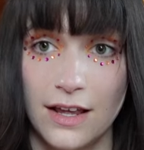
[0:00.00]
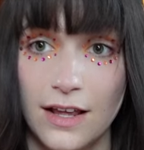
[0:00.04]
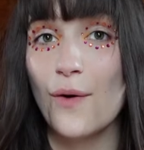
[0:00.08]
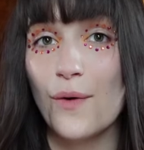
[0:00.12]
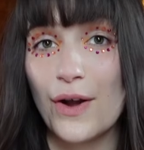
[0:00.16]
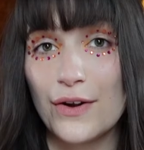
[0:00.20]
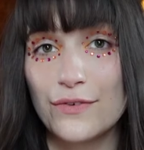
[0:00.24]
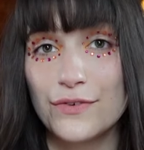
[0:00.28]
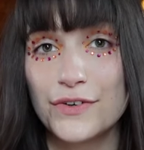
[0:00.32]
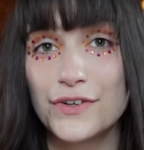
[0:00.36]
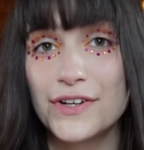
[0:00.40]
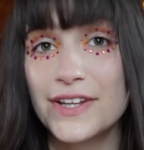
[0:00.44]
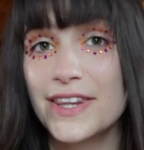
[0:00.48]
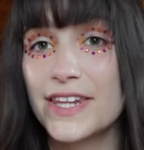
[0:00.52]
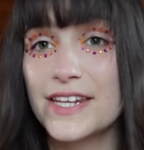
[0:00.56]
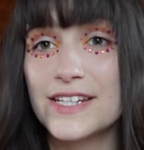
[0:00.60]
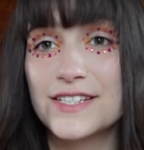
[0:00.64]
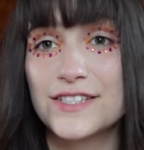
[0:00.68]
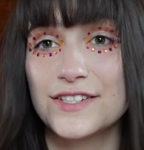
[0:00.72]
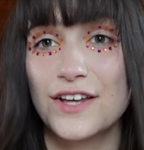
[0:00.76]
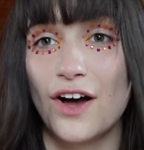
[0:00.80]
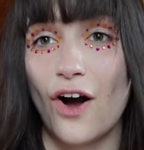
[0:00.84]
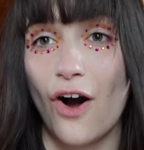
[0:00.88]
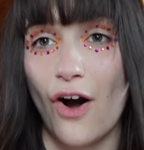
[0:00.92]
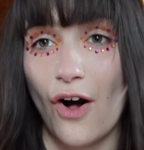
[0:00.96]
However,
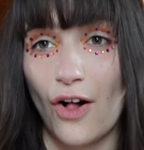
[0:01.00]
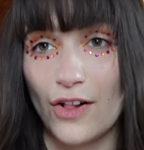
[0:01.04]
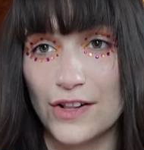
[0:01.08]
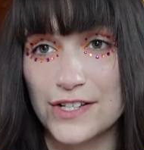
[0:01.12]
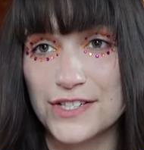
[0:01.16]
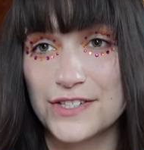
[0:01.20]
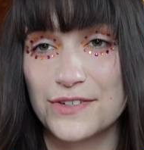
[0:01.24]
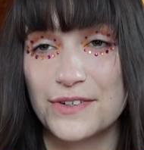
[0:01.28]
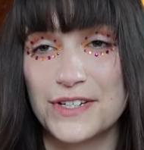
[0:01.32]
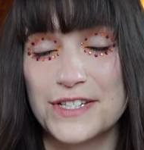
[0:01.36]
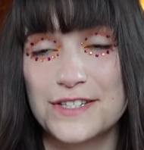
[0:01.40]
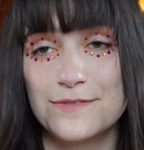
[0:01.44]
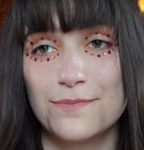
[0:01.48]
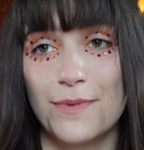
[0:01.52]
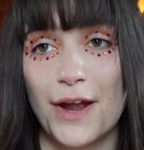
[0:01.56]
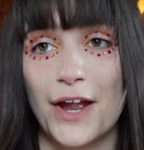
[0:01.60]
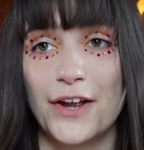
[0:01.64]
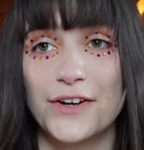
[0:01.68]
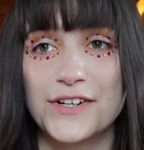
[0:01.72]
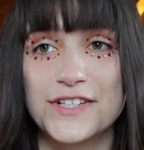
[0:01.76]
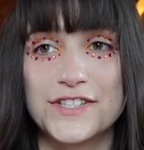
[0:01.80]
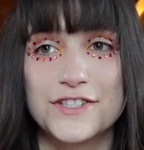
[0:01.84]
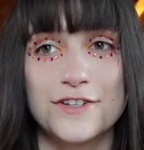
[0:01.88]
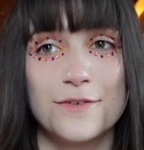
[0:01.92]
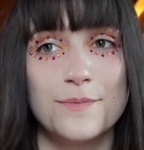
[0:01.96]
this also
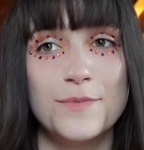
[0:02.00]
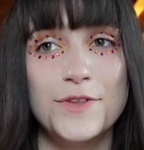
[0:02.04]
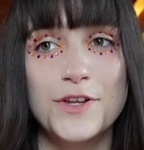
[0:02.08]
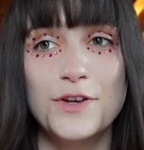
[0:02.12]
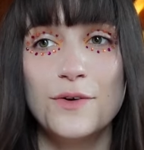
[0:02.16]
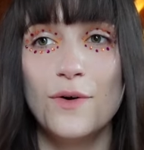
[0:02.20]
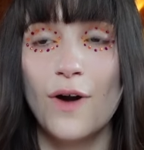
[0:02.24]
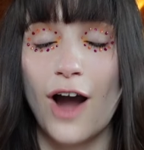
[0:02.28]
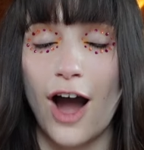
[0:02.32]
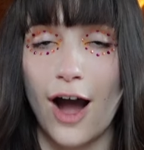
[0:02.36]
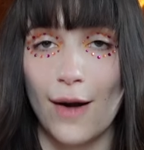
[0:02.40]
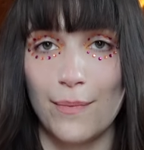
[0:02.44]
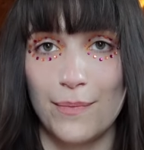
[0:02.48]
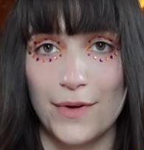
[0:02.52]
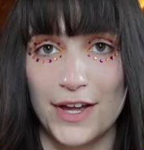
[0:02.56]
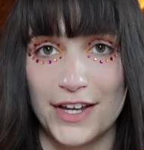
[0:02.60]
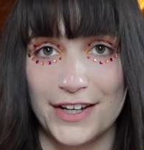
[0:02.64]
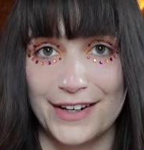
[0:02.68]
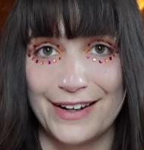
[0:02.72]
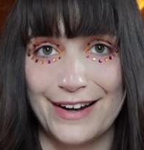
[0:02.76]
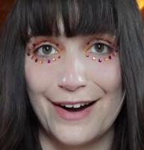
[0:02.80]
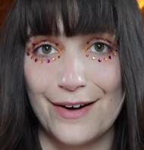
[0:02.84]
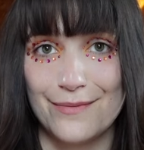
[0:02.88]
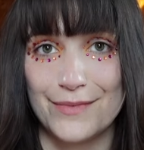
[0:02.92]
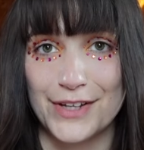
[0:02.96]
inspired some new
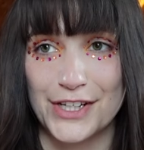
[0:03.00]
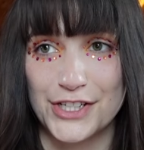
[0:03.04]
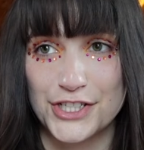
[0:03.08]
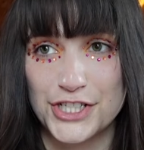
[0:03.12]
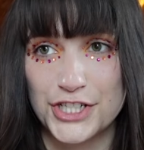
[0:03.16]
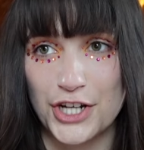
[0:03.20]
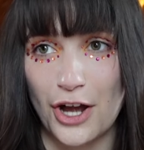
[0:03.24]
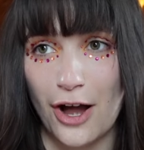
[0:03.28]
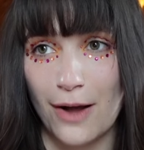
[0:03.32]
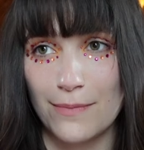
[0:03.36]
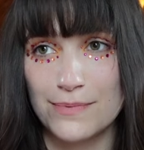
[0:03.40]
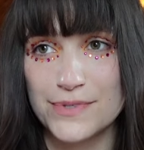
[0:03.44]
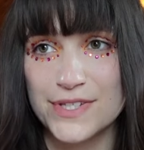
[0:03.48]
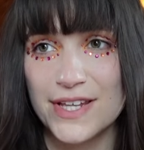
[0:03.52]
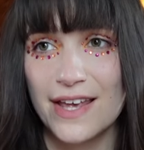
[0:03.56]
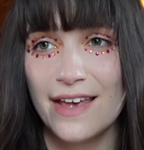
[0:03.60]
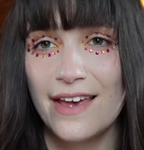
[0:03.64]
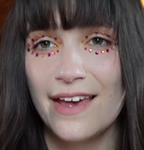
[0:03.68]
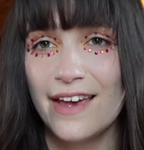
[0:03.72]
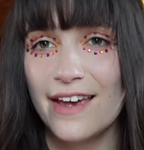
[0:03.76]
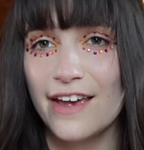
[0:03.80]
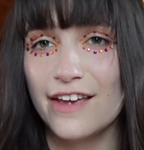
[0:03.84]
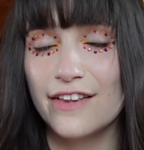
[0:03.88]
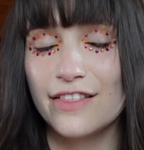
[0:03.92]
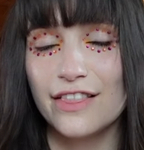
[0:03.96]
up-and-coming shops.
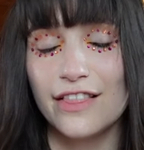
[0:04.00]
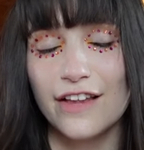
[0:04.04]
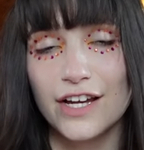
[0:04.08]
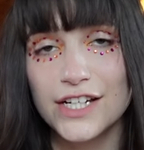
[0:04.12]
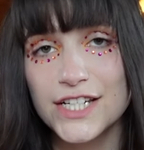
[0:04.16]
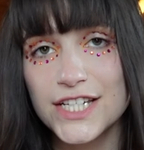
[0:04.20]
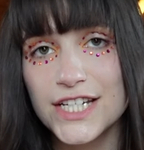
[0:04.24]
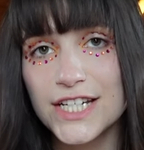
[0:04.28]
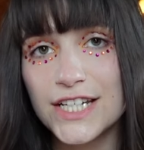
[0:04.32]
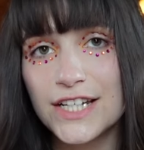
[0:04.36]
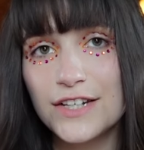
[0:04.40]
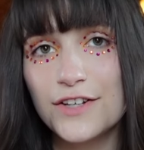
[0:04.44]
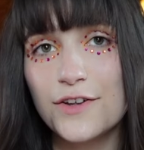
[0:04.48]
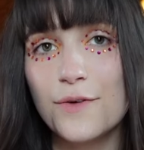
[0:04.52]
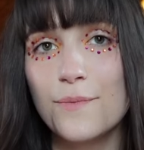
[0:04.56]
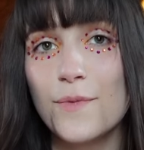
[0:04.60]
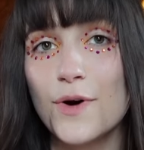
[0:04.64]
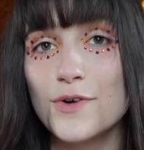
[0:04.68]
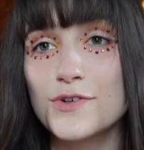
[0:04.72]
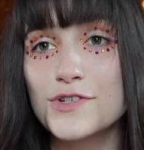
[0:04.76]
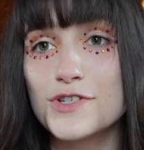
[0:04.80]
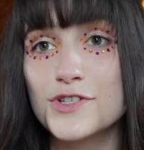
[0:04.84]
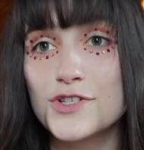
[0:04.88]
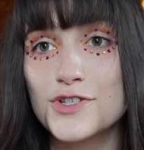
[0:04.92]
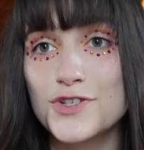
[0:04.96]
In London, the
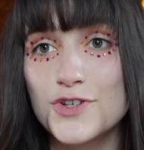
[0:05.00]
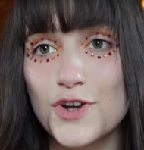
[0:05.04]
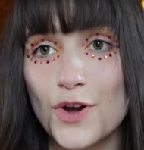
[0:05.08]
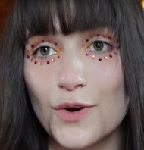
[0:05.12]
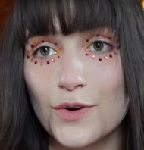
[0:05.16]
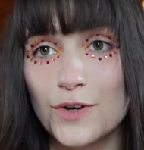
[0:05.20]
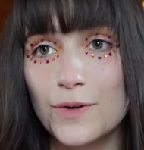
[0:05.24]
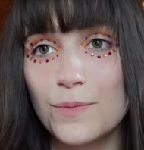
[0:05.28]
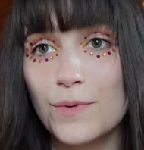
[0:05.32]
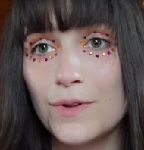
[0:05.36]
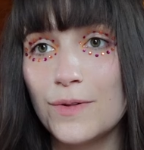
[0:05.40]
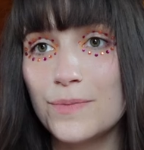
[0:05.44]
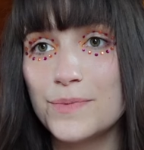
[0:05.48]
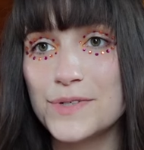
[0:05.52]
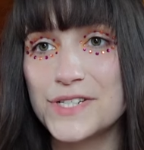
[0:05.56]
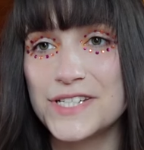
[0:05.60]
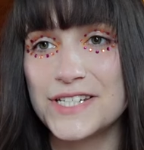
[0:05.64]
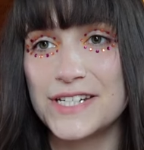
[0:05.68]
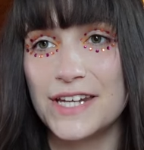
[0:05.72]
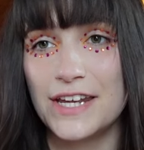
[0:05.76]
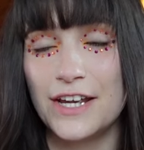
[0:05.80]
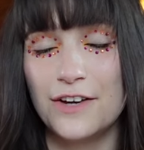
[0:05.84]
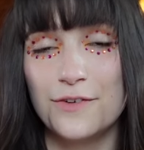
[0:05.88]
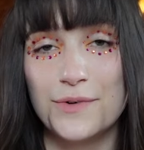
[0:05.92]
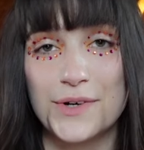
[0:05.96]
most notable
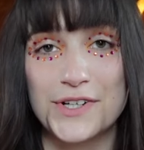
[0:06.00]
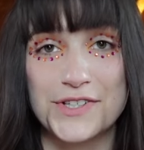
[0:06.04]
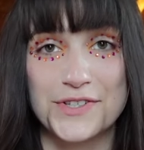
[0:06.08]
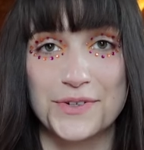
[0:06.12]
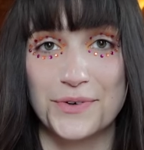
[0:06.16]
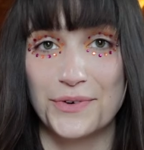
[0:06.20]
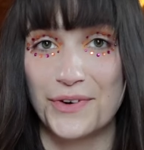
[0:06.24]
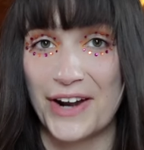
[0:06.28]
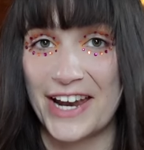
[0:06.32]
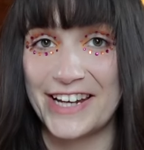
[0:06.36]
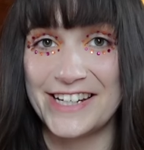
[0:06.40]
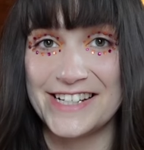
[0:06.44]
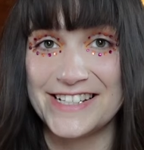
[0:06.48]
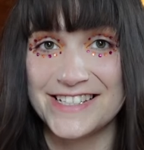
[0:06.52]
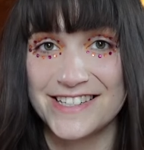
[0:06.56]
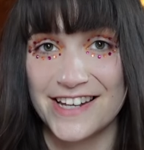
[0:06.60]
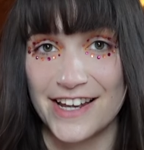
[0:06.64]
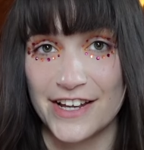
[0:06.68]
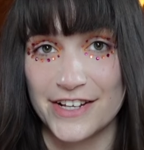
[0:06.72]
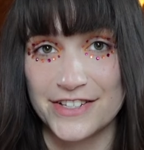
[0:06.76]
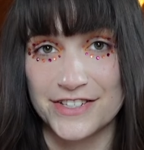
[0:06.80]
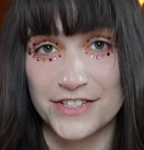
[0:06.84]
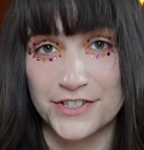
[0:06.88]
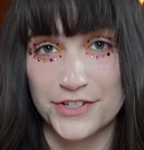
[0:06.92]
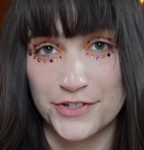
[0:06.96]
boutique was Granny
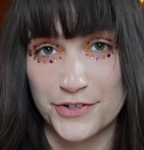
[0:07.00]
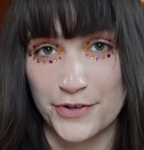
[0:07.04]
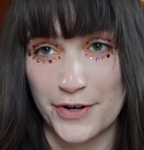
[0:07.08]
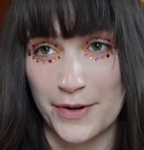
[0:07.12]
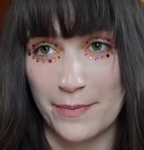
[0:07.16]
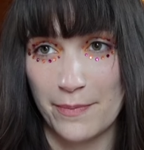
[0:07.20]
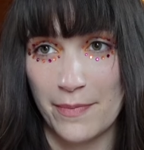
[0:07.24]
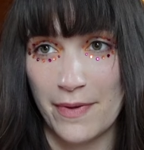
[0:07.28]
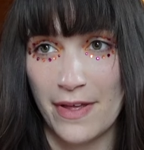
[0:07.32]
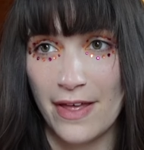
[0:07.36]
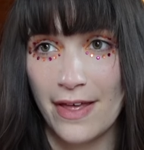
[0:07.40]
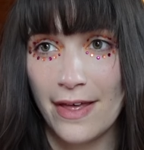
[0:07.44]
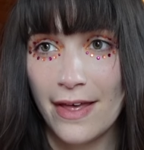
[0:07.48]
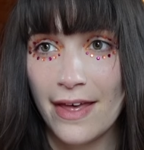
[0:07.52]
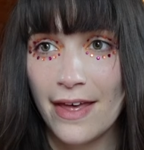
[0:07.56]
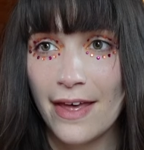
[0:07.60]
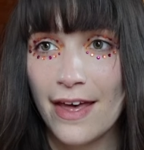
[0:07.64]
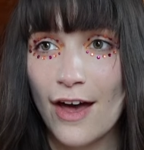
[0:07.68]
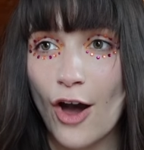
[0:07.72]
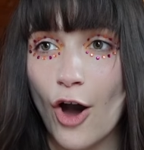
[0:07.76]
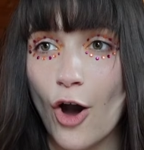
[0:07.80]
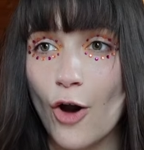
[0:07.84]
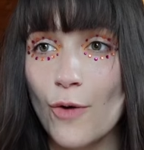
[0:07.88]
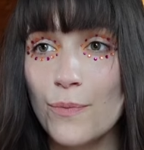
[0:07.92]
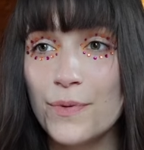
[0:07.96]
Takes a Trip.
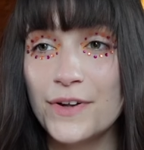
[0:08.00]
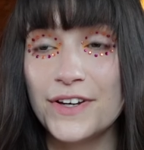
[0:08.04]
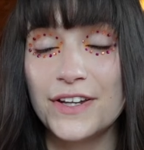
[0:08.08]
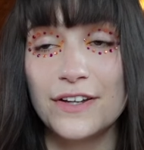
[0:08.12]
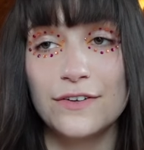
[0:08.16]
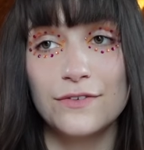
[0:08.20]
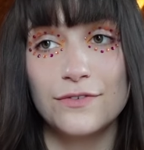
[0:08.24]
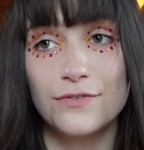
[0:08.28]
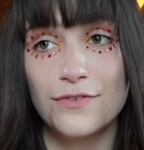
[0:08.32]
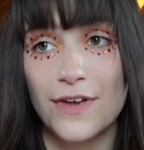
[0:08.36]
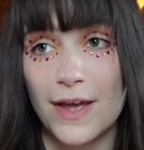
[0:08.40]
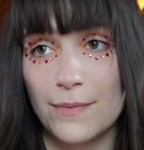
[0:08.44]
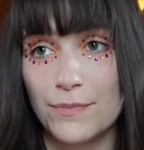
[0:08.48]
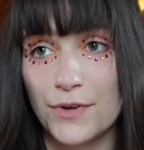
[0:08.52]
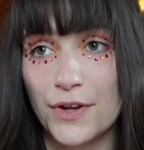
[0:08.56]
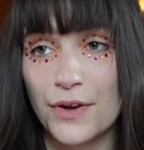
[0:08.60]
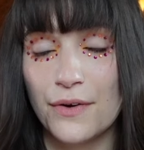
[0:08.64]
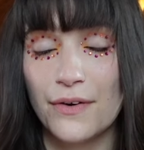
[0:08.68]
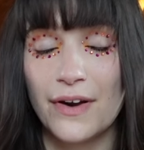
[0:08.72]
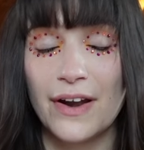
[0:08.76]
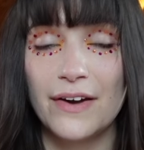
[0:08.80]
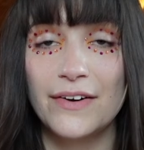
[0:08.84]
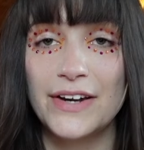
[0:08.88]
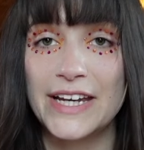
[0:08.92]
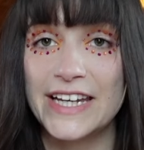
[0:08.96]
Opened in
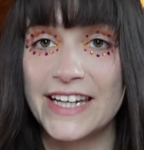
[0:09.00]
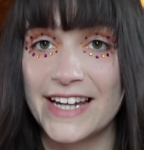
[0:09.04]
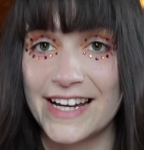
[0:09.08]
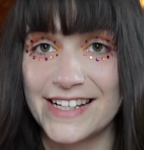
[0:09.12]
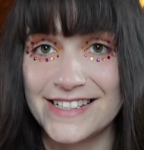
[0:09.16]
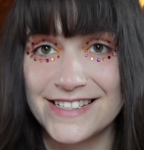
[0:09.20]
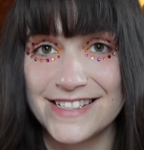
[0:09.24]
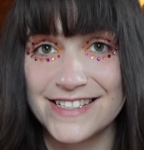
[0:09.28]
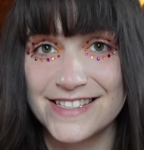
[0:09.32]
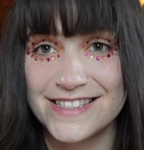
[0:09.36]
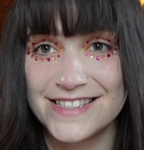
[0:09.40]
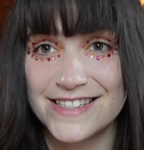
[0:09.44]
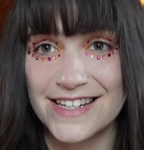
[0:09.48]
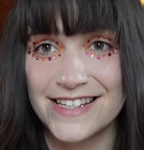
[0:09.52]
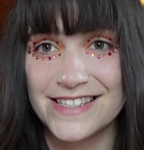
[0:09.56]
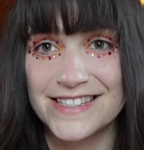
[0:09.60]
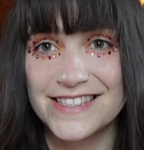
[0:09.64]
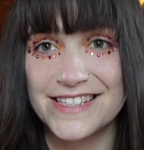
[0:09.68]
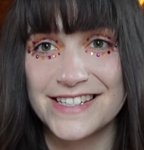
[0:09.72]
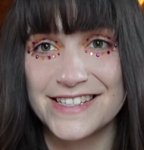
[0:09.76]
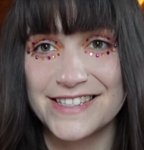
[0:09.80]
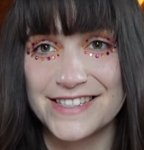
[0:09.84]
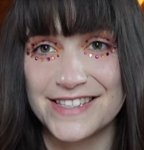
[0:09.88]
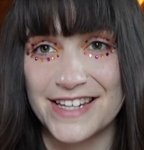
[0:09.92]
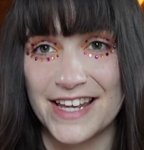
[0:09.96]
February
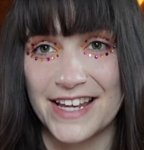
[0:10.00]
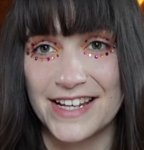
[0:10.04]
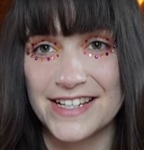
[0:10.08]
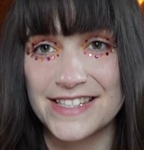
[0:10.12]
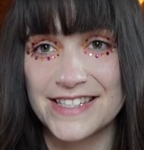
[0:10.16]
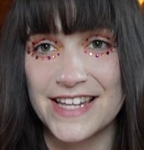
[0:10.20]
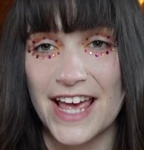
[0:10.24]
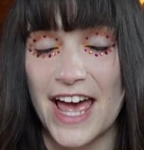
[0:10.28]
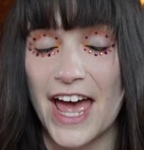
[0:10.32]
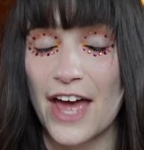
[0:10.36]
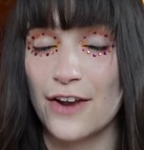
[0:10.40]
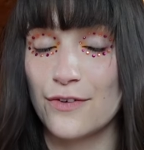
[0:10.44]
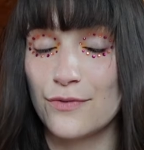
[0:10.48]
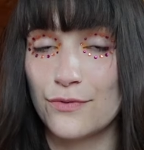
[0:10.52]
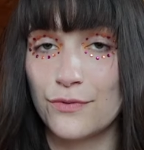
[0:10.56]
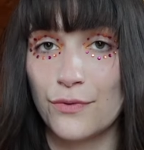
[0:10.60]
1966 at